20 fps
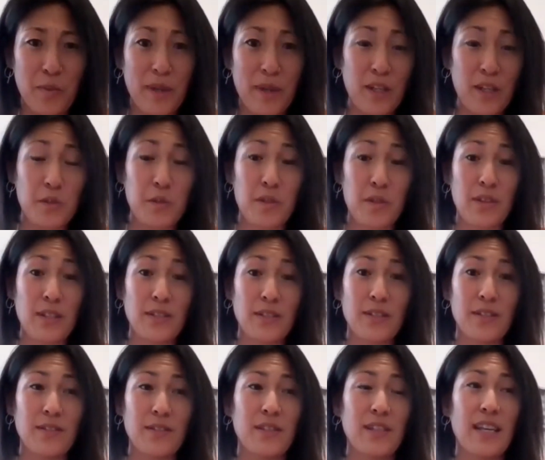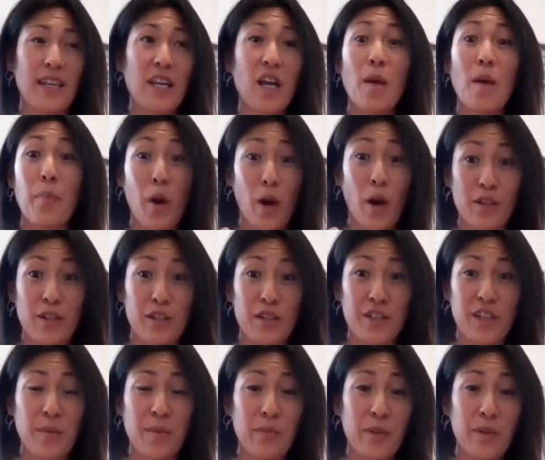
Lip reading: because this is like a partnership.